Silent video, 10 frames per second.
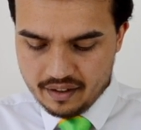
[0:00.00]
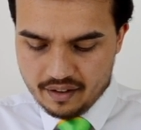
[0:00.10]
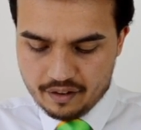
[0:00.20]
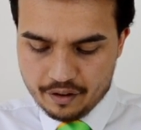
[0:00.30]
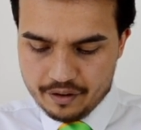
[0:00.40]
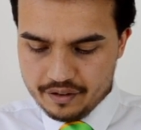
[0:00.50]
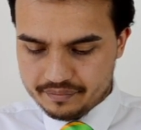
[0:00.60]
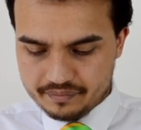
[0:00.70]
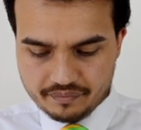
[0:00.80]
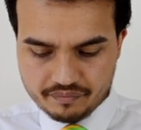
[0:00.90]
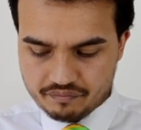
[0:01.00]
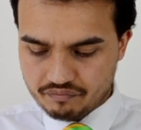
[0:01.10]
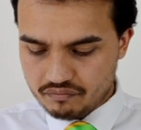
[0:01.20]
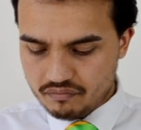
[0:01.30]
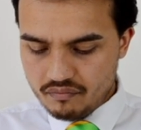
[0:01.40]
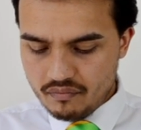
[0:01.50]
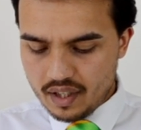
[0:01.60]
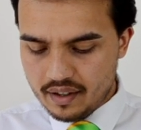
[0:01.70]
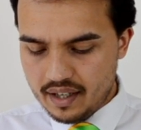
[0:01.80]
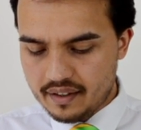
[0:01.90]
So,
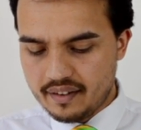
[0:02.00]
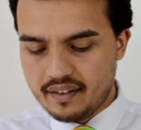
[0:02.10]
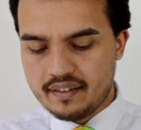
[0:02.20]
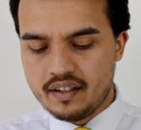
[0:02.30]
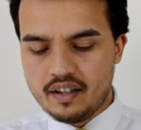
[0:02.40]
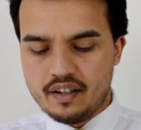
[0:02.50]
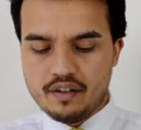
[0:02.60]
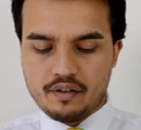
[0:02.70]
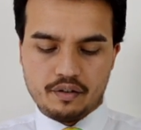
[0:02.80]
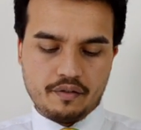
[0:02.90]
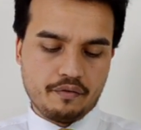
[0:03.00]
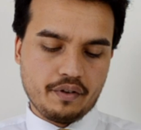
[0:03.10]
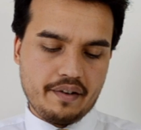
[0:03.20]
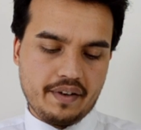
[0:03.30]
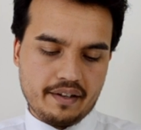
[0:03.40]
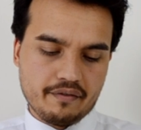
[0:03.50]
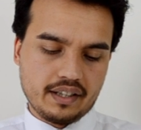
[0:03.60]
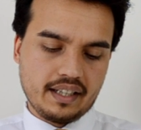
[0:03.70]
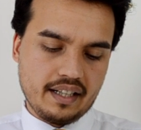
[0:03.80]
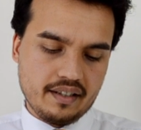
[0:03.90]
yeah, so it's gluten-free,
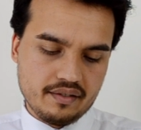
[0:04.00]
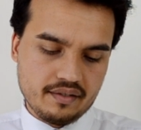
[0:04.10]
vegan-friendly,